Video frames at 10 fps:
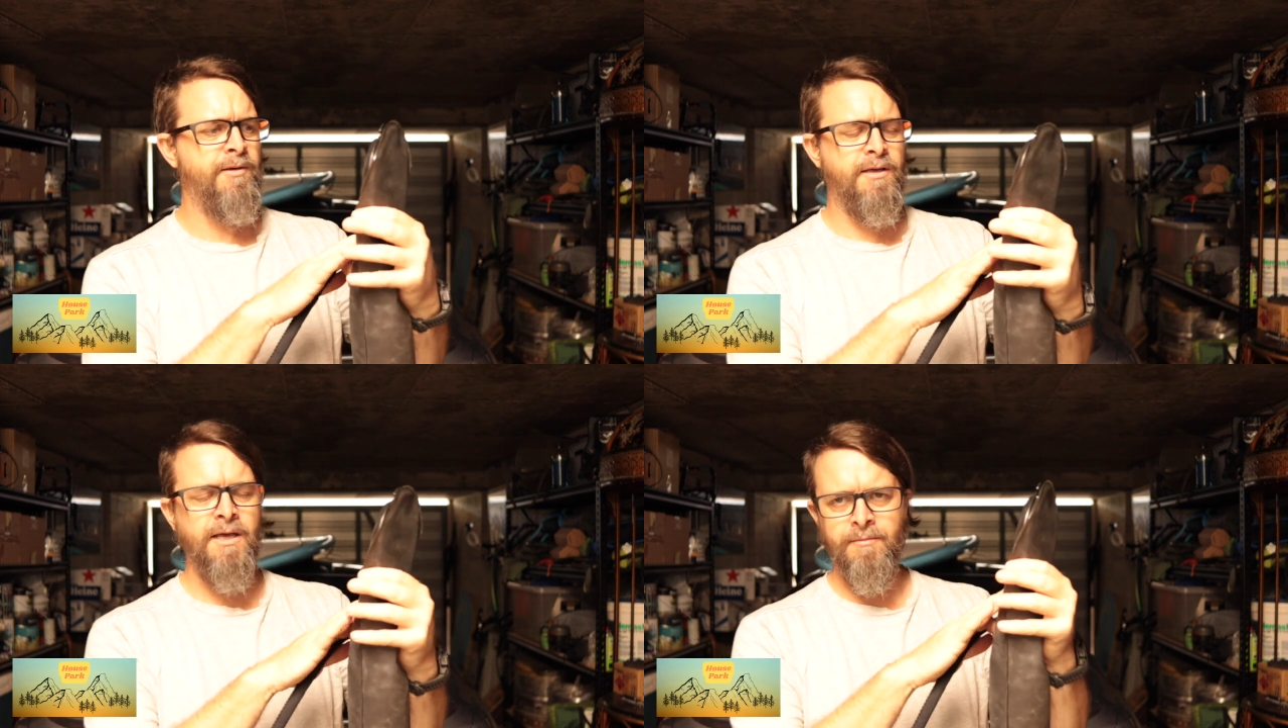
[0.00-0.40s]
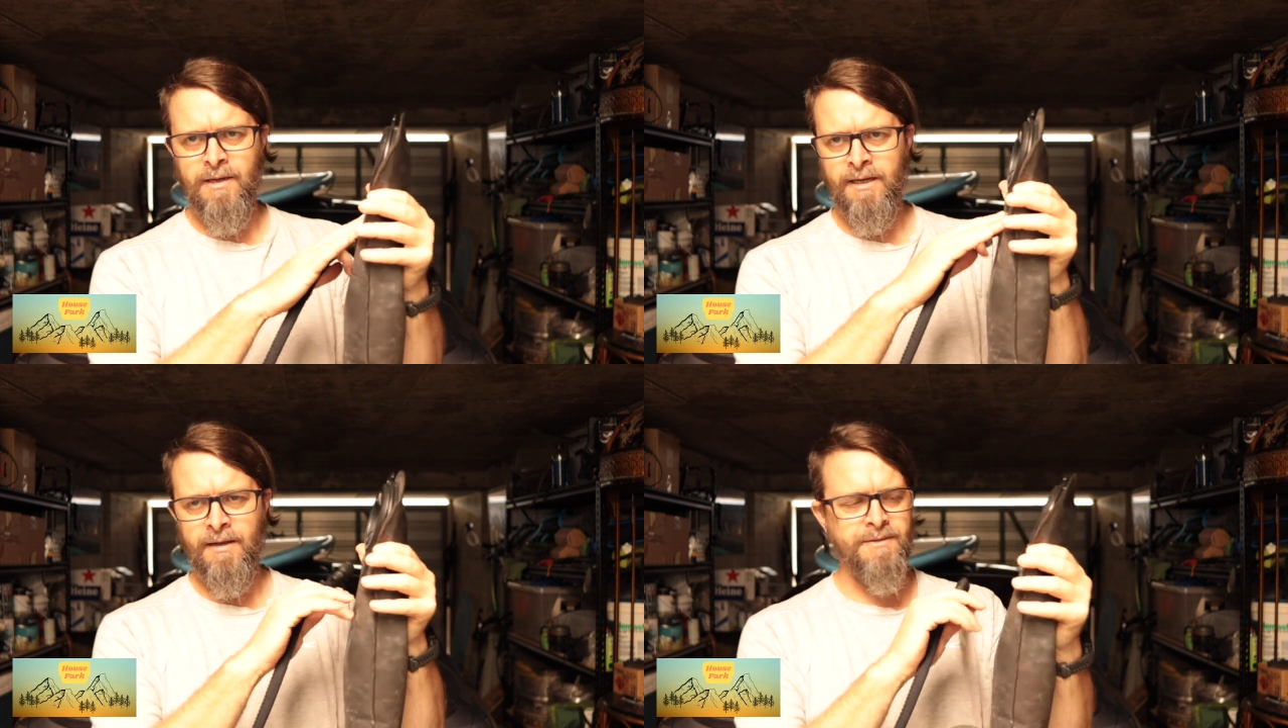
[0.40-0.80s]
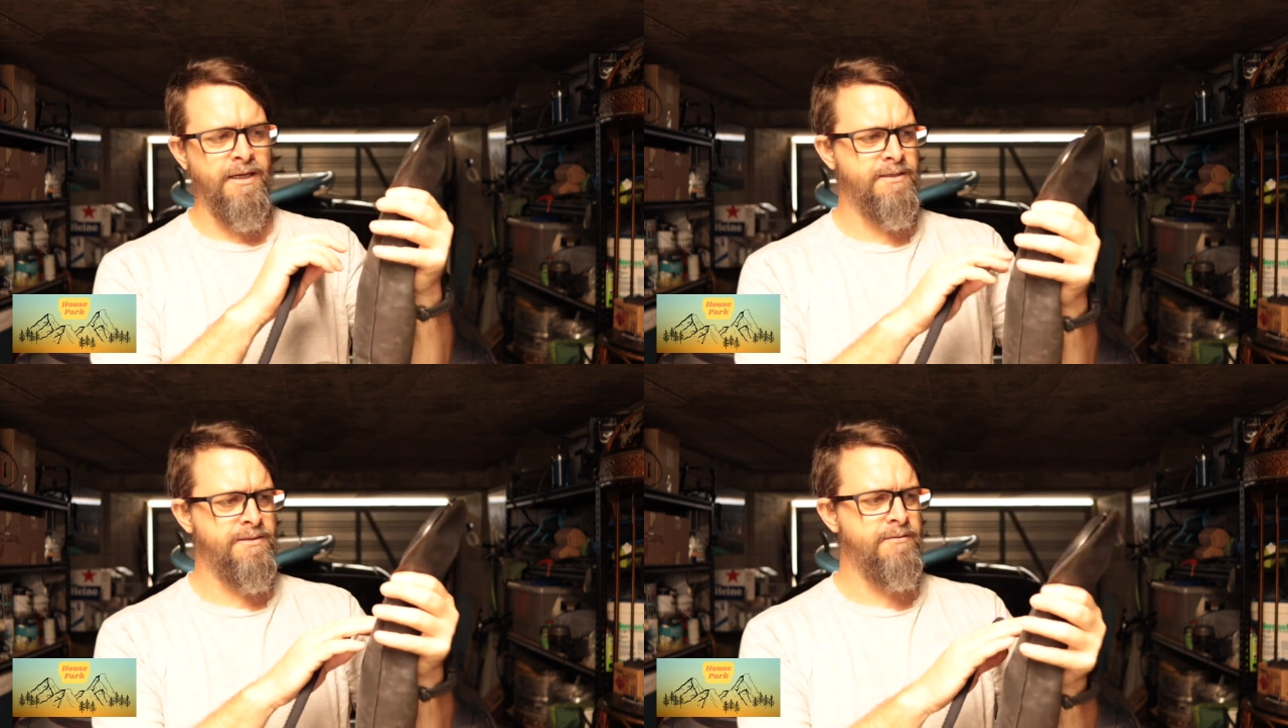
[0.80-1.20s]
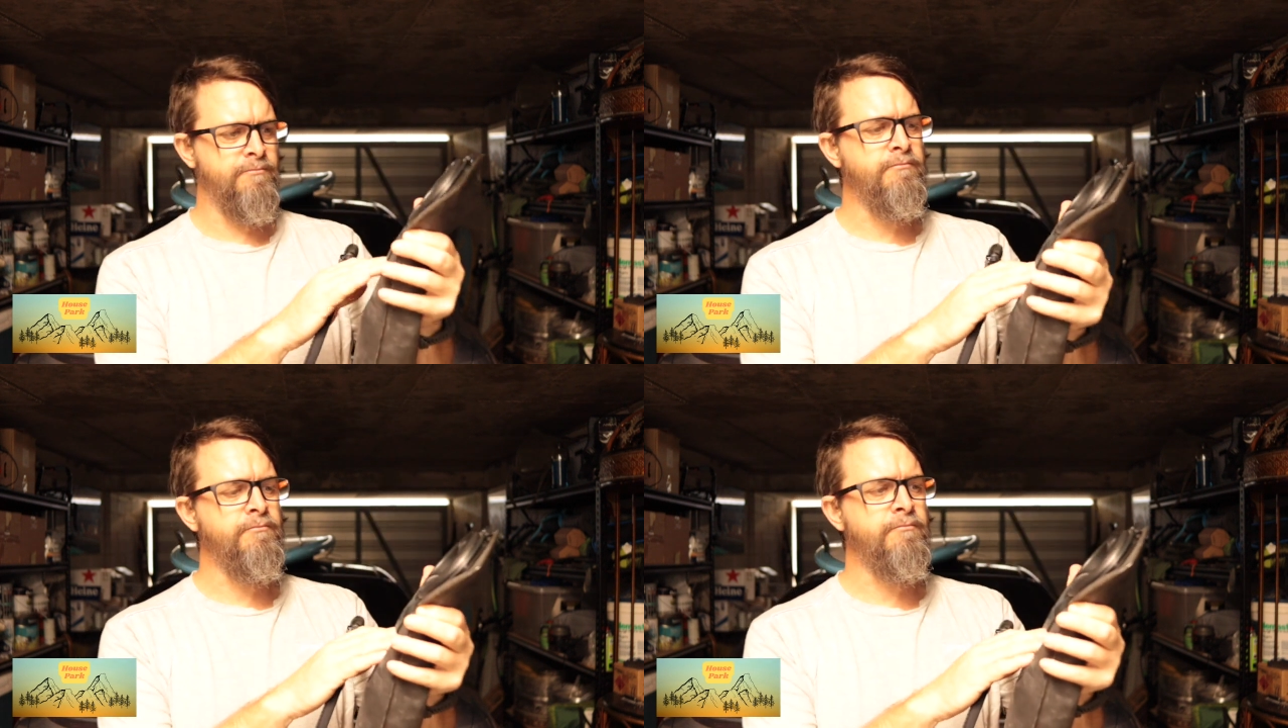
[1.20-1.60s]
Keep getting updates.
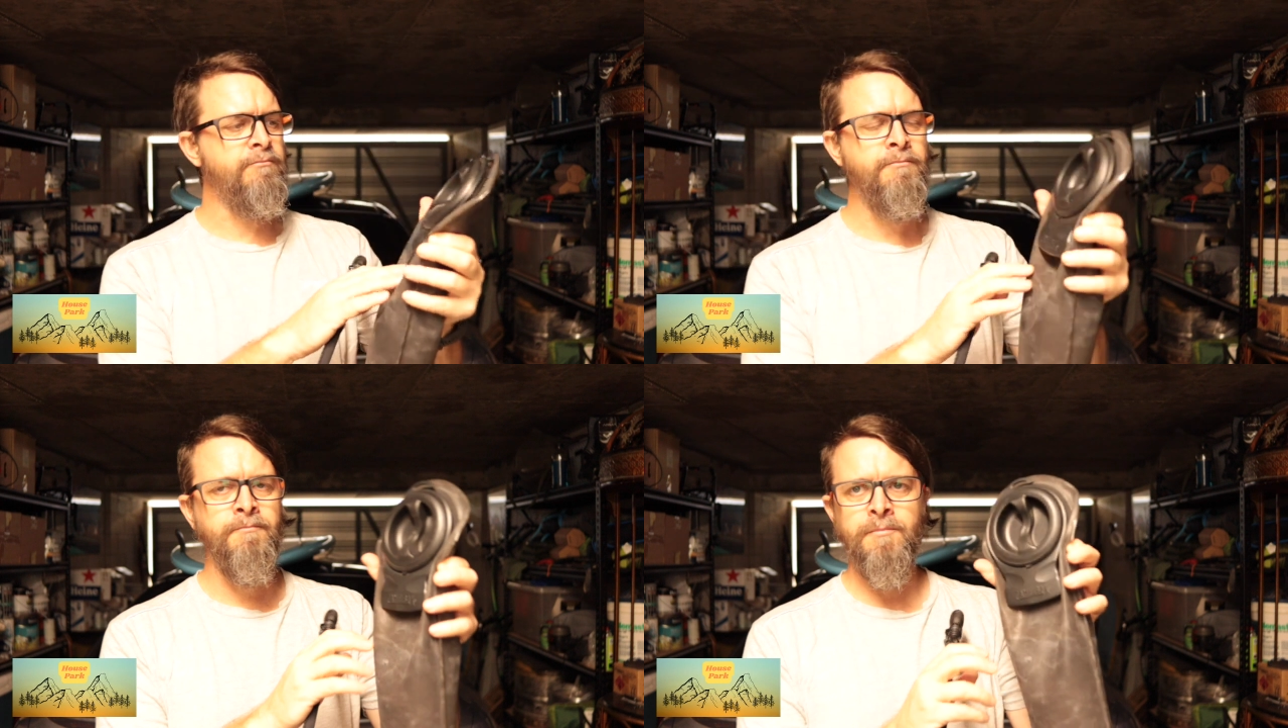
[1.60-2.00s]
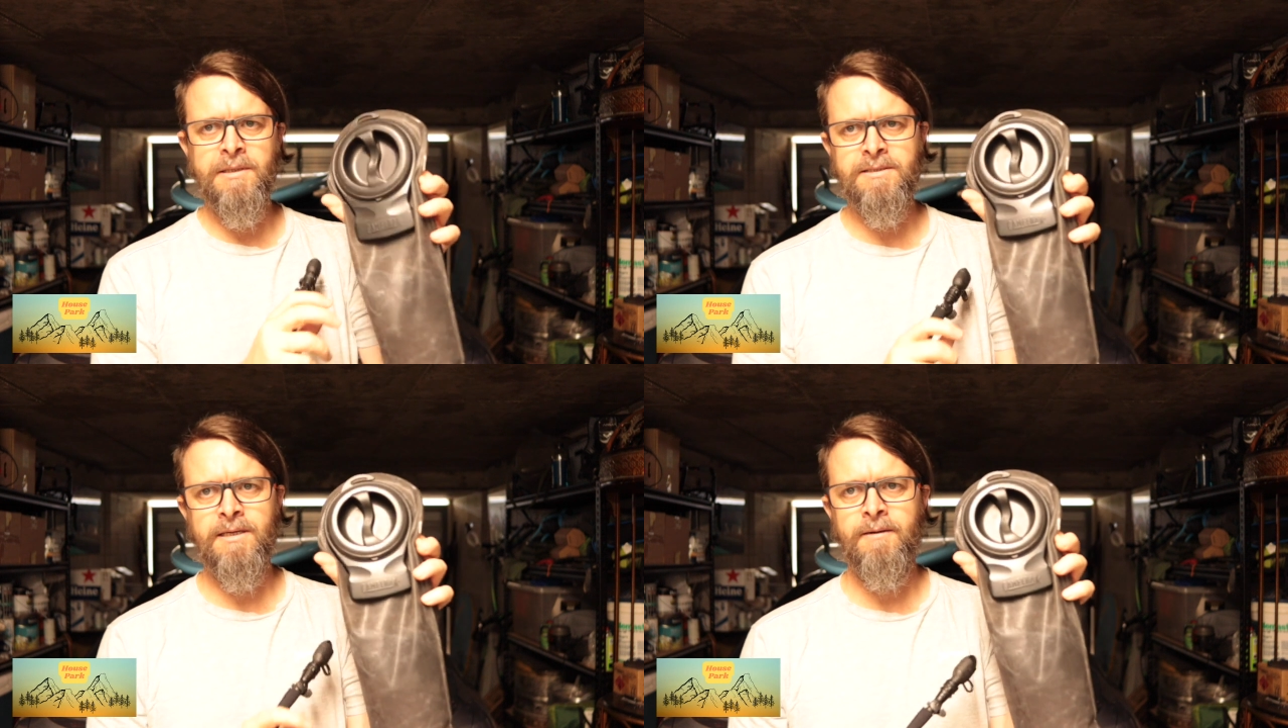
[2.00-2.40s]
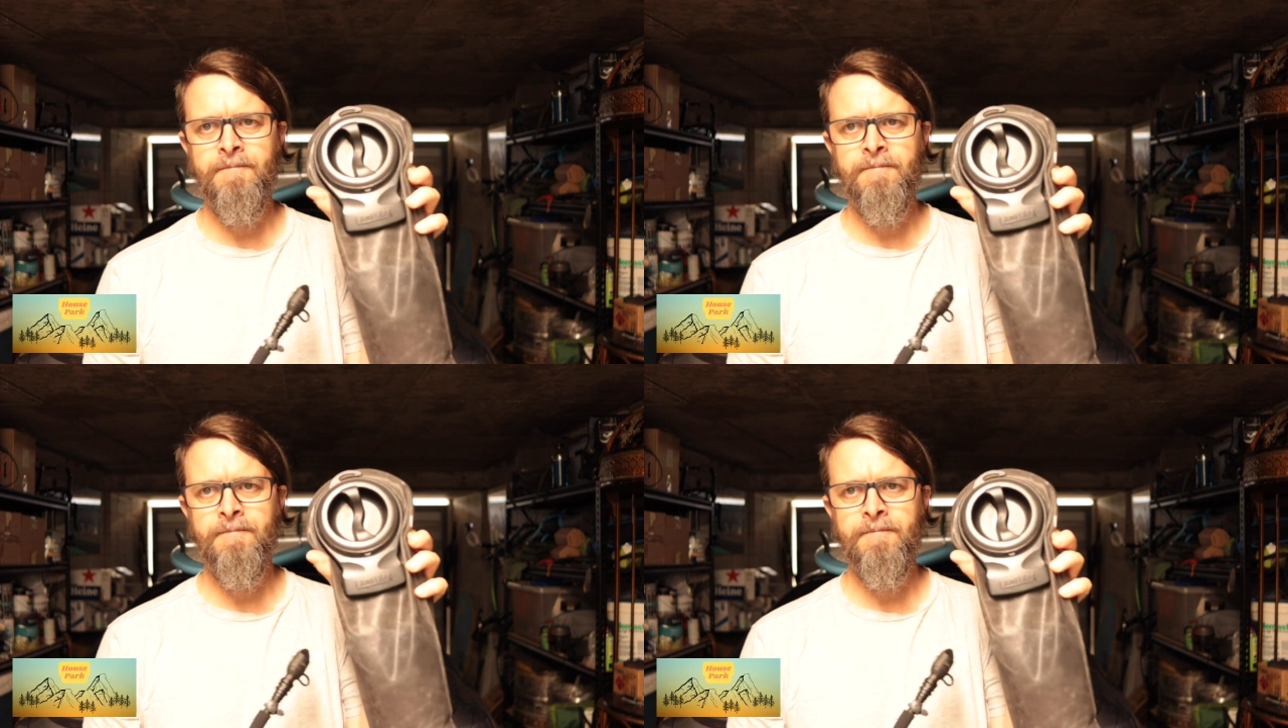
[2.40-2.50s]
But